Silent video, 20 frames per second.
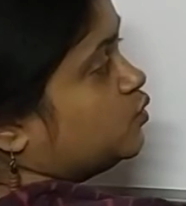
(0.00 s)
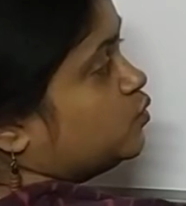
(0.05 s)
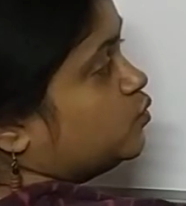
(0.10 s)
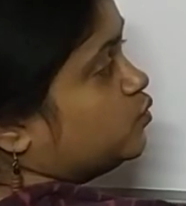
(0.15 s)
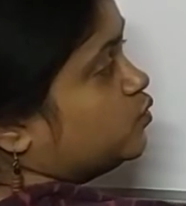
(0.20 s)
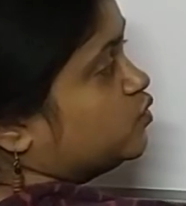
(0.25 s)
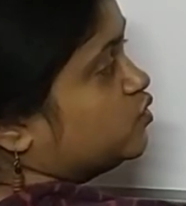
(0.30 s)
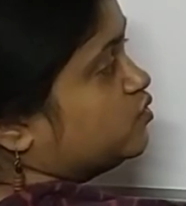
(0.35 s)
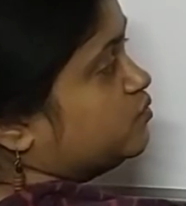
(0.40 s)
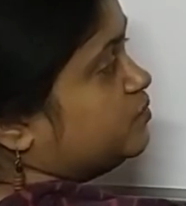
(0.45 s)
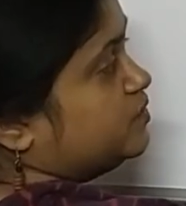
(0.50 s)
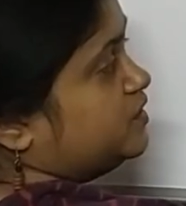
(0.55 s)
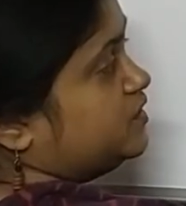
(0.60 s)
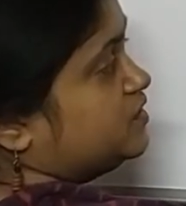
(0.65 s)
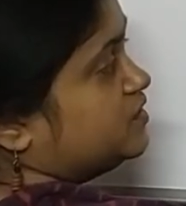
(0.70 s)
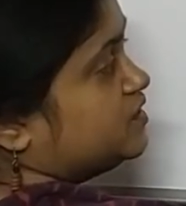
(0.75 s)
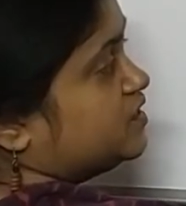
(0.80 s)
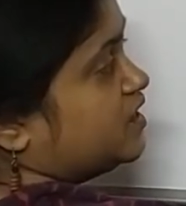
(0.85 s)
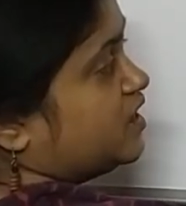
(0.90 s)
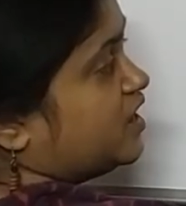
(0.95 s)
would be
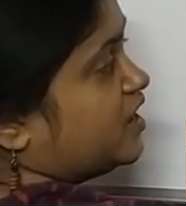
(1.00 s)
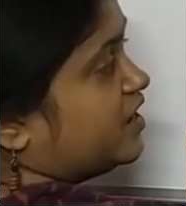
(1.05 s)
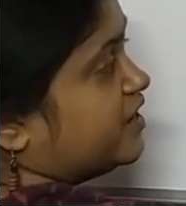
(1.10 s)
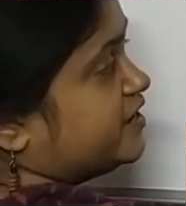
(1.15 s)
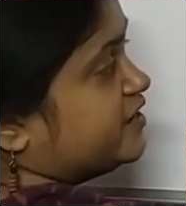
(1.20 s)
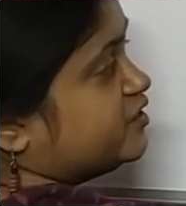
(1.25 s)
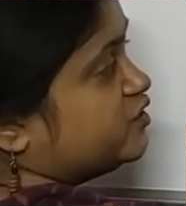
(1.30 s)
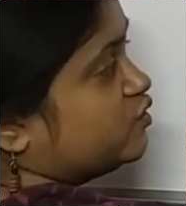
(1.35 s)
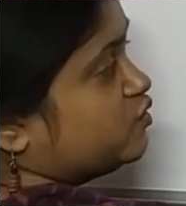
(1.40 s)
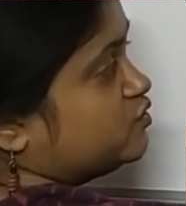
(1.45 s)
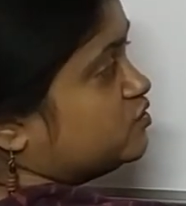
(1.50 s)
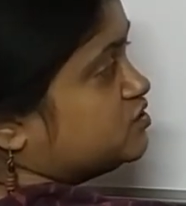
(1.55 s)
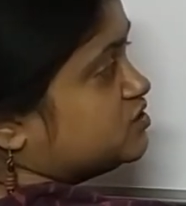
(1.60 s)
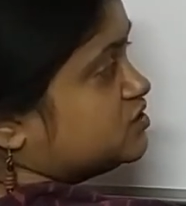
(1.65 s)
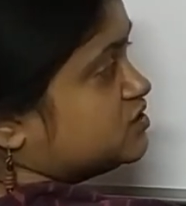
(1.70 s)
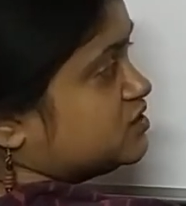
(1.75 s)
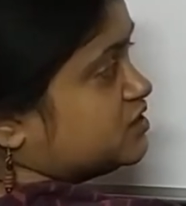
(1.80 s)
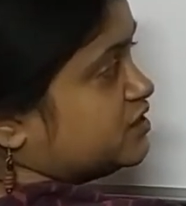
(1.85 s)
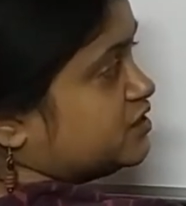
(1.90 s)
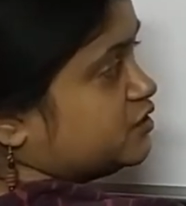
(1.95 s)
I0
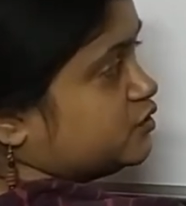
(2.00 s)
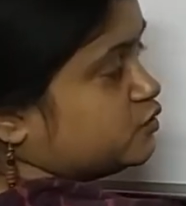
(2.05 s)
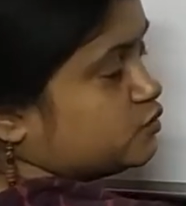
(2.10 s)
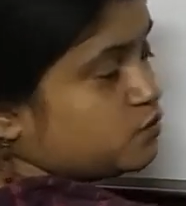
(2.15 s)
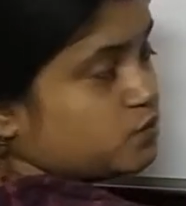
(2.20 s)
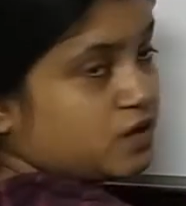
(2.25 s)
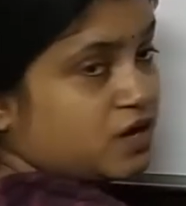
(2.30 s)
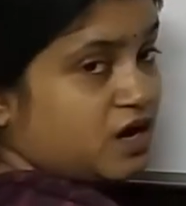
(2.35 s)
into